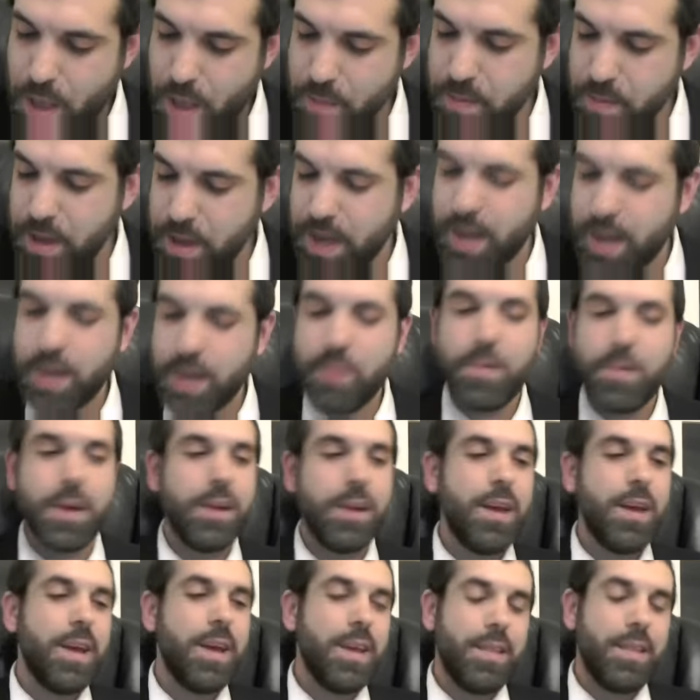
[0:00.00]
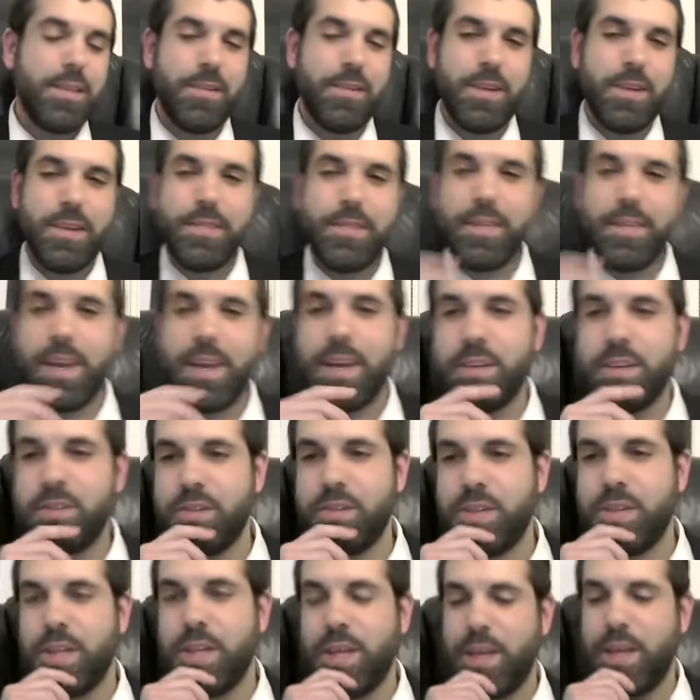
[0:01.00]
But anyway, there is
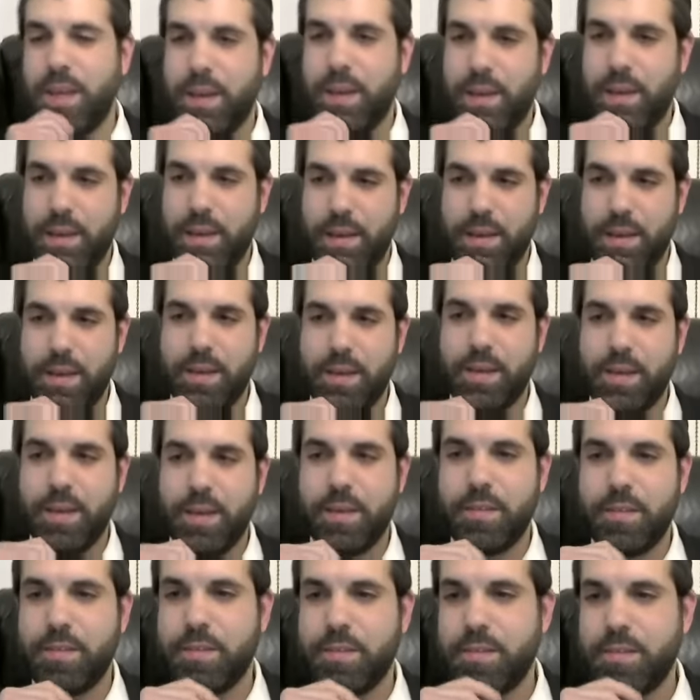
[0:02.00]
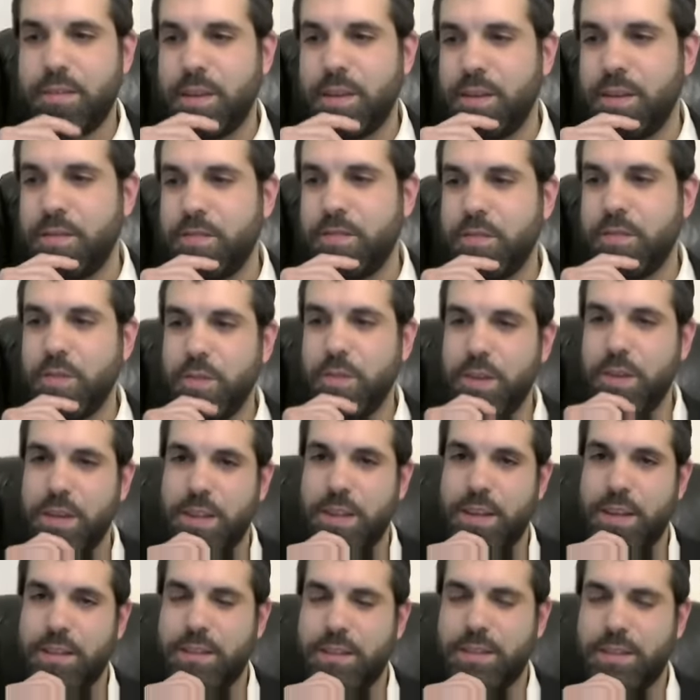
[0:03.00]
actually a, a story
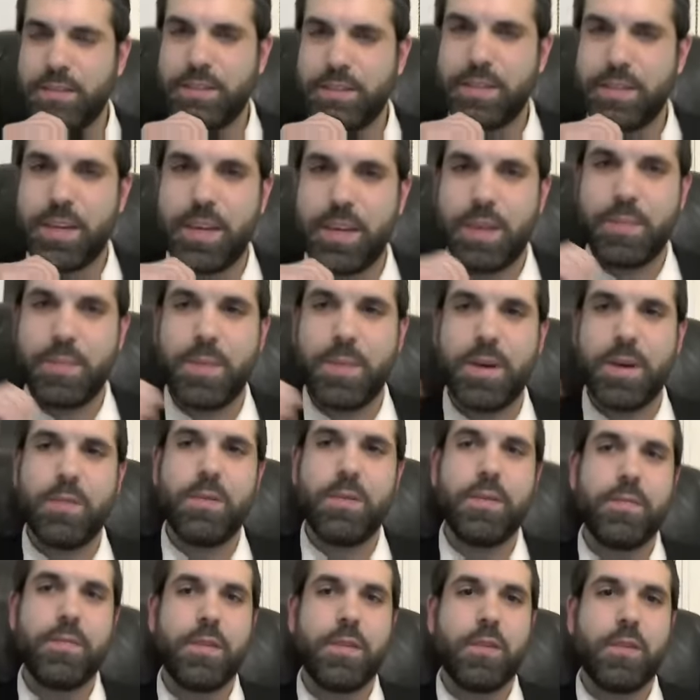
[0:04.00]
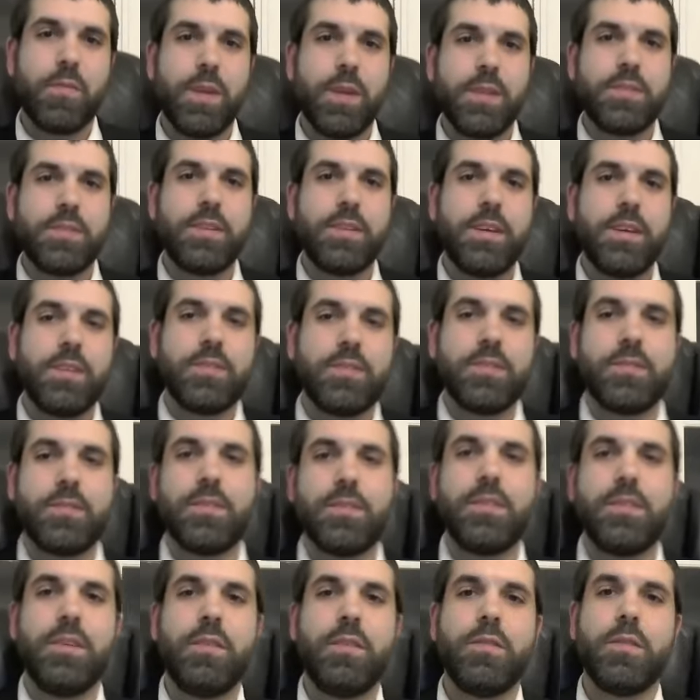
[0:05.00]
that they say about one of the great sages
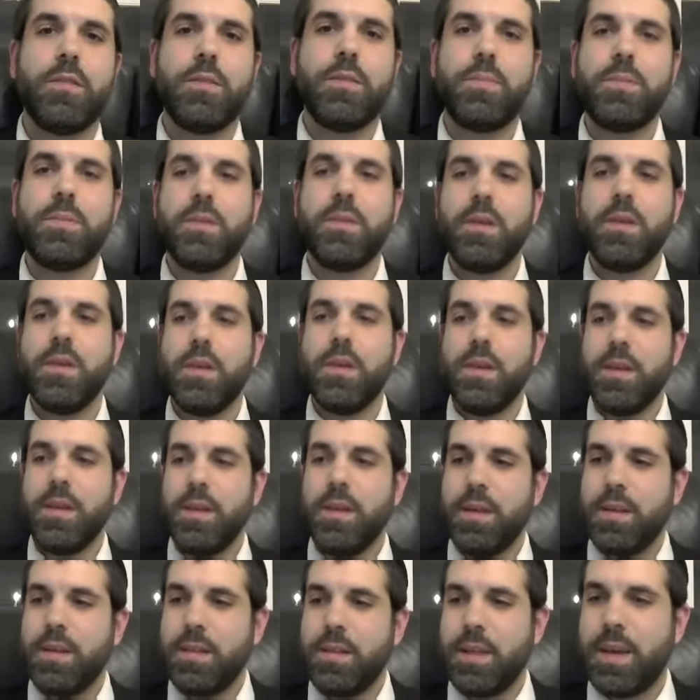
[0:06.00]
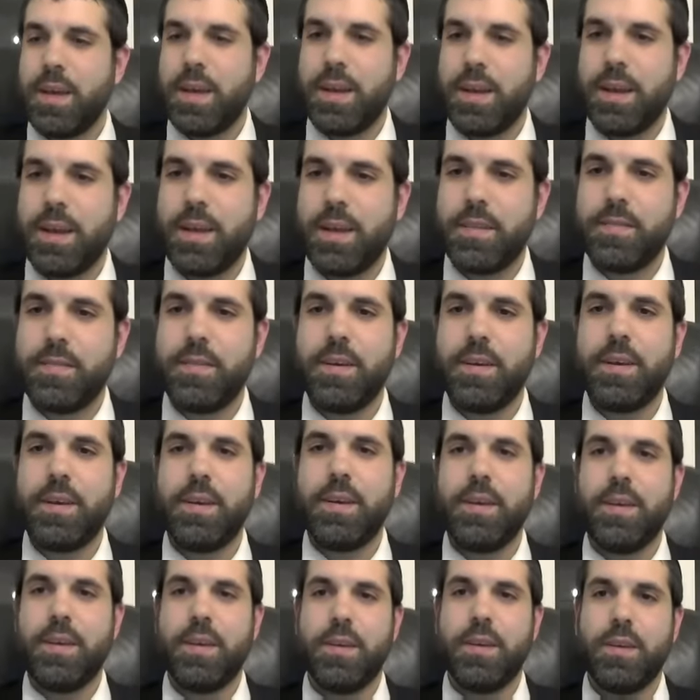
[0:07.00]
in Europe that as
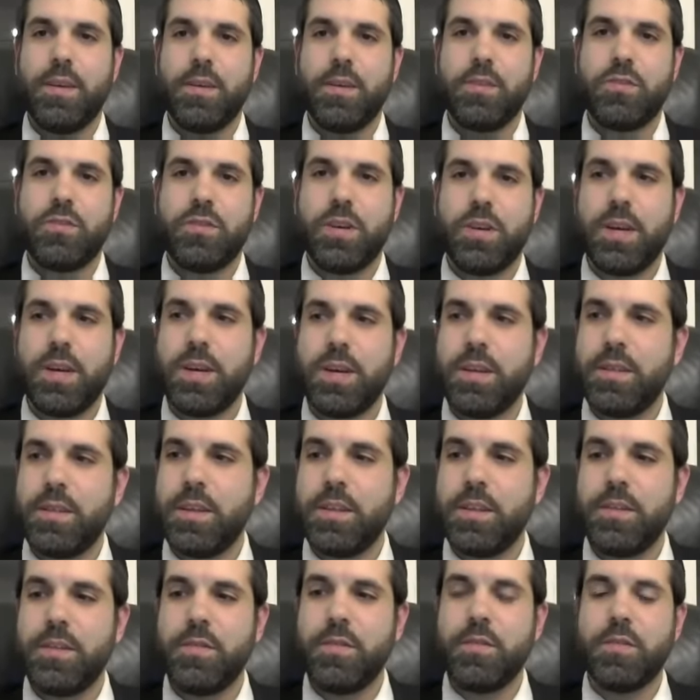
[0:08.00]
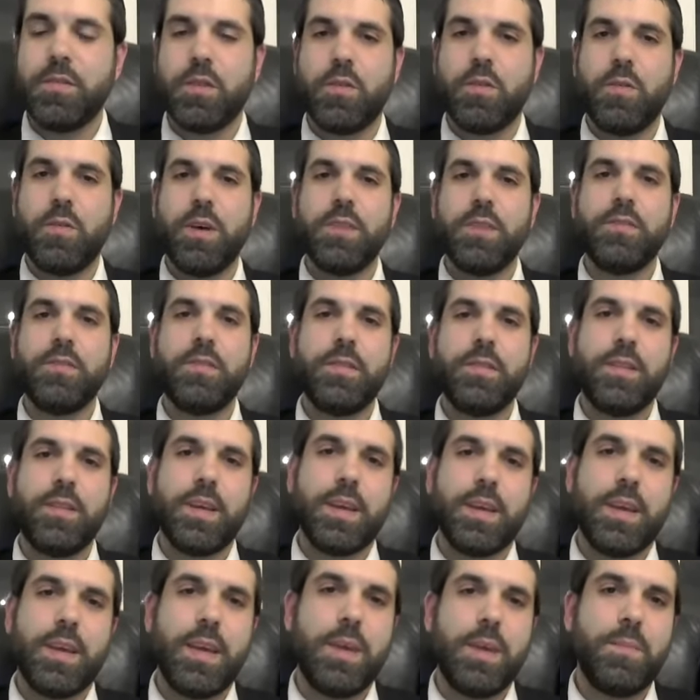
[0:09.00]
a child, that there was a question
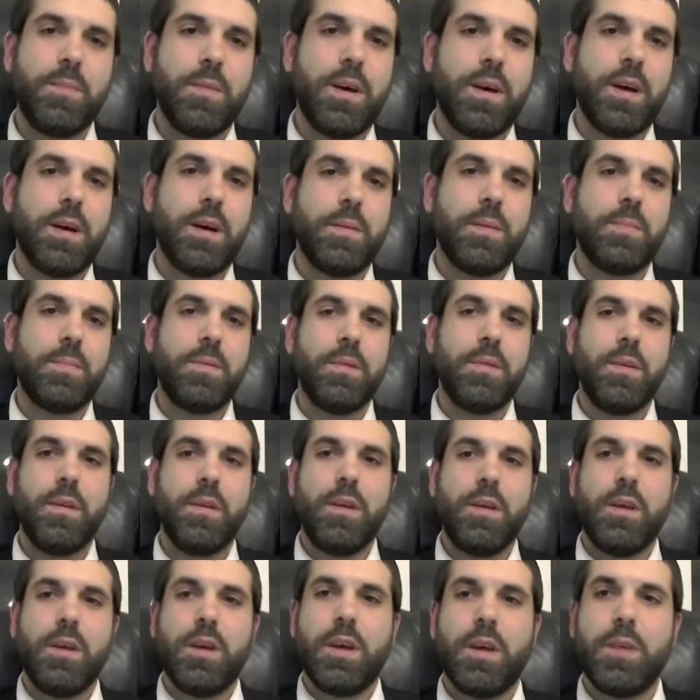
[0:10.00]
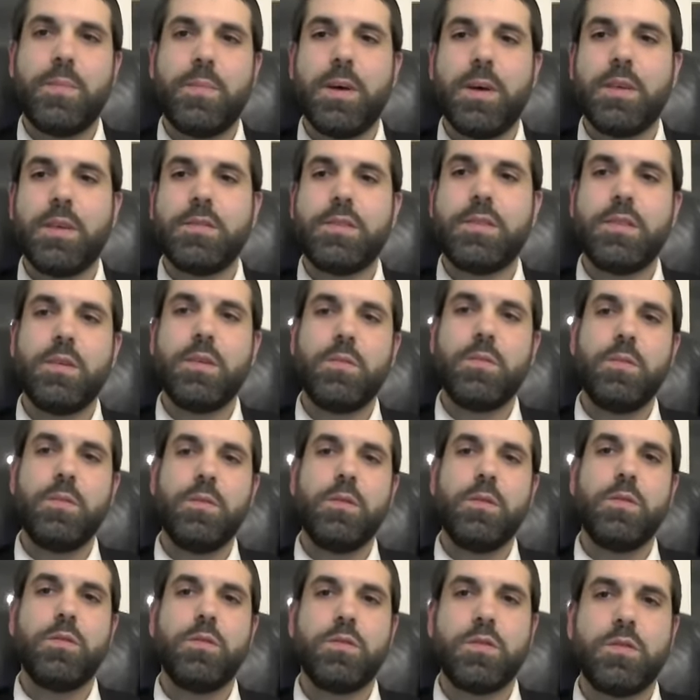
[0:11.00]
that came up about
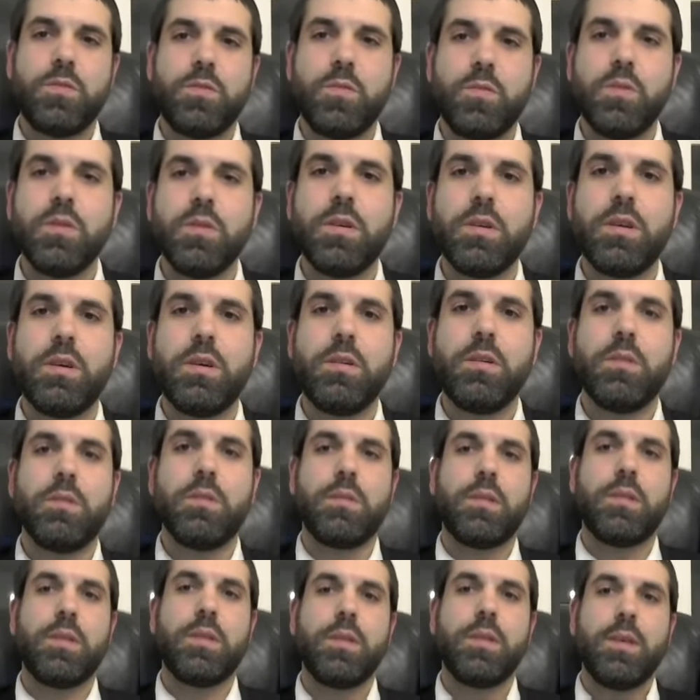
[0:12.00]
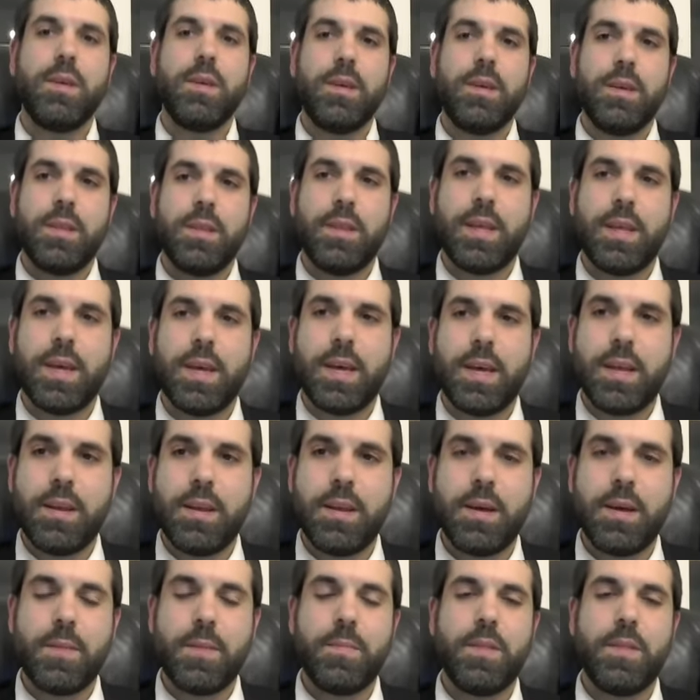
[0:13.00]
someone who swore an oath that
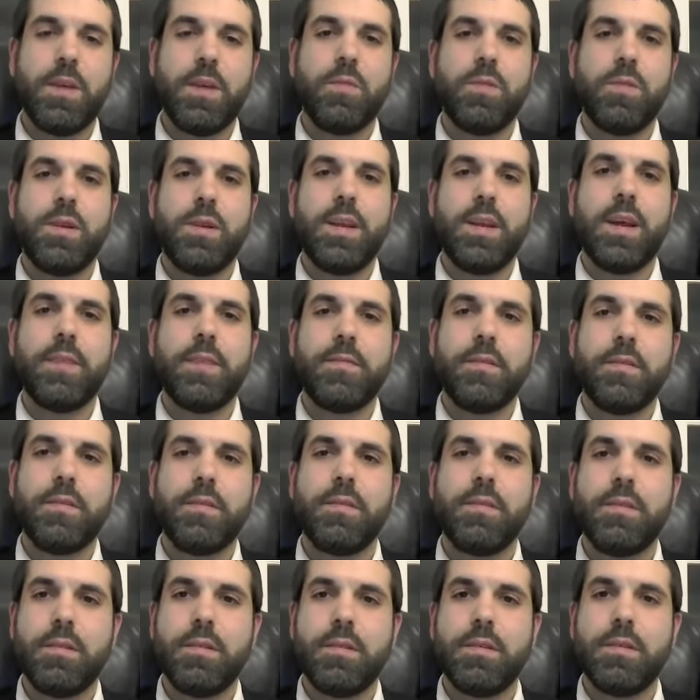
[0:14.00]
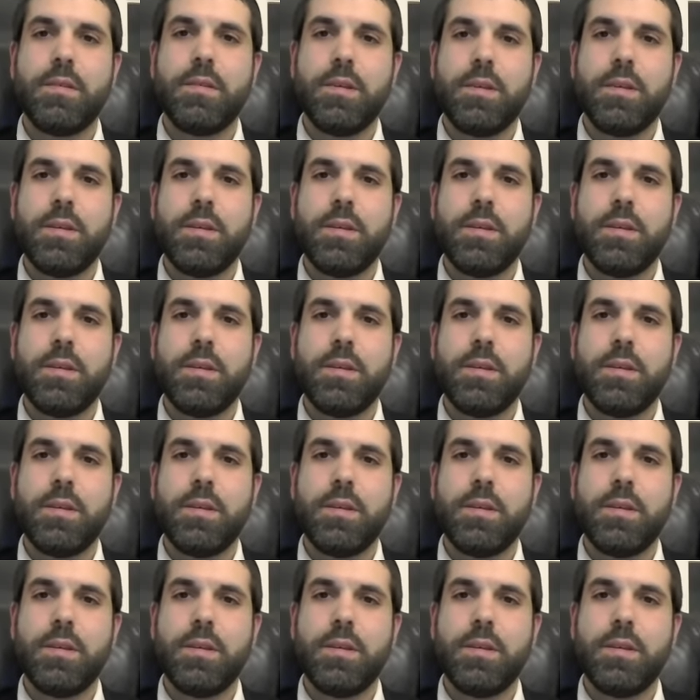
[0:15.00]
um, they would never